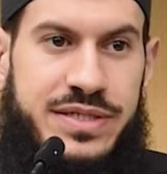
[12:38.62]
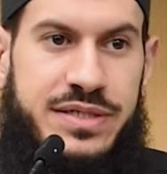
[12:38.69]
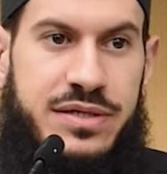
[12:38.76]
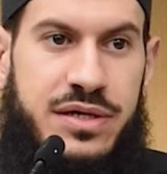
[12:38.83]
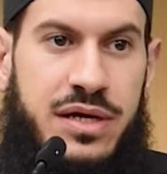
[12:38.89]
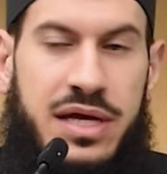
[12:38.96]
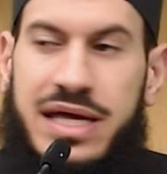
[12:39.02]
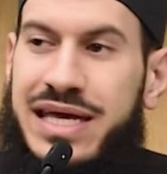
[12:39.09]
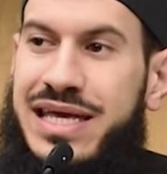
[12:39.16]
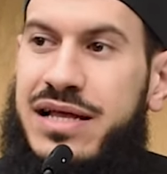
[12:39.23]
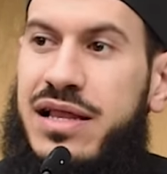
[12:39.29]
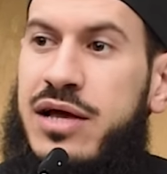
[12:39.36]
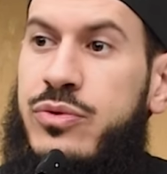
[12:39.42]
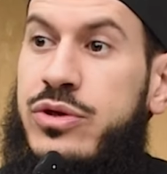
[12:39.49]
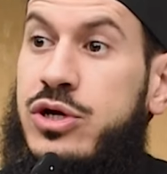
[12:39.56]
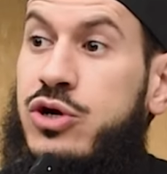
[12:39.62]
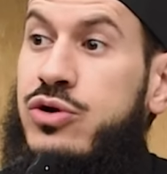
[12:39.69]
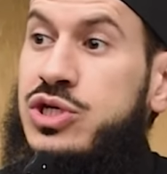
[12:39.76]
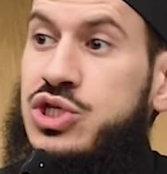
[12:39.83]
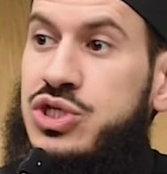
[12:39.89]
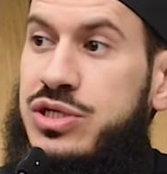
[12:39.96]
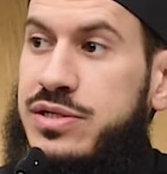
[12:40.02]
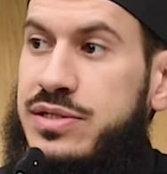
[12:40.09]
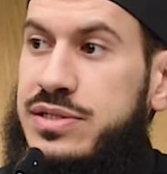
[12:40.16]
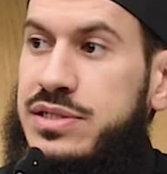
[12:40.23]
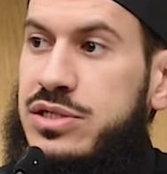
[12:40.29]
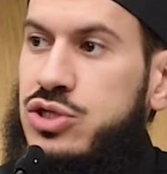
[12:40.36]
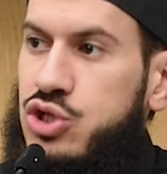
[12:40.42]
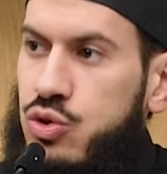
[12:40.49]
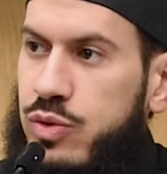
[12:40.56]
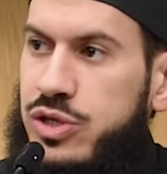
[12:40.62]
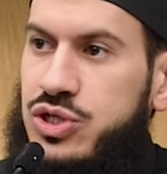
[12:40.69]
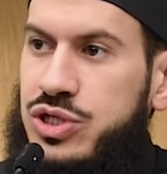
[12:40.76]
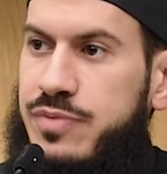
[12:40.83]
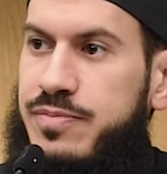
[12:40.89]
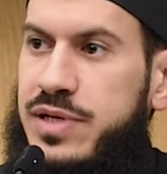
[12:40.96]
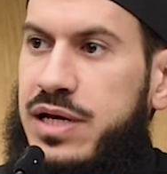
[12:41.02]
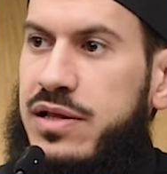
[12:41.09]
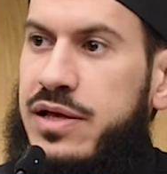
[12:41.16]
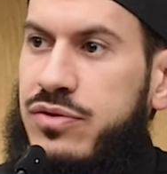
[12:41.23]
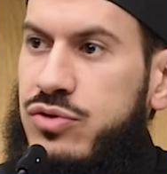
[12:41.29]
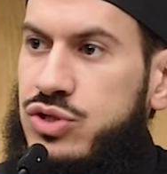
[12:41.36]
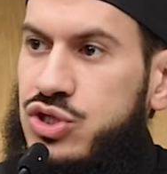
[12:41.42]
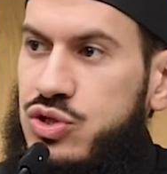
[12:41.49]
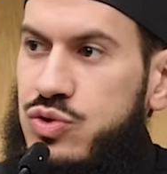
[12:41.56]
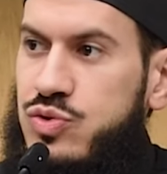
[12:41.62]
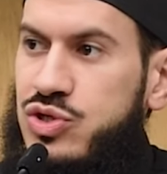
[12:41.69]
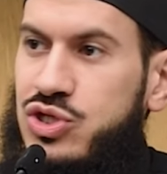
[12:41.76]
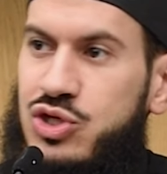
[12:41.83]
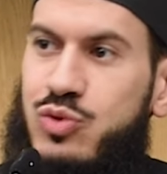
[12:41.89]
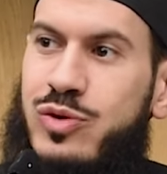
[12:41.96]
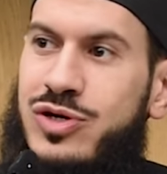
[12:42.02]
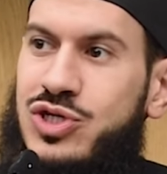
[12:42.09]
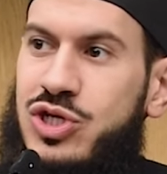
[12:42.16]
He allowed the Christians to worship. He allowed the Jews to worship.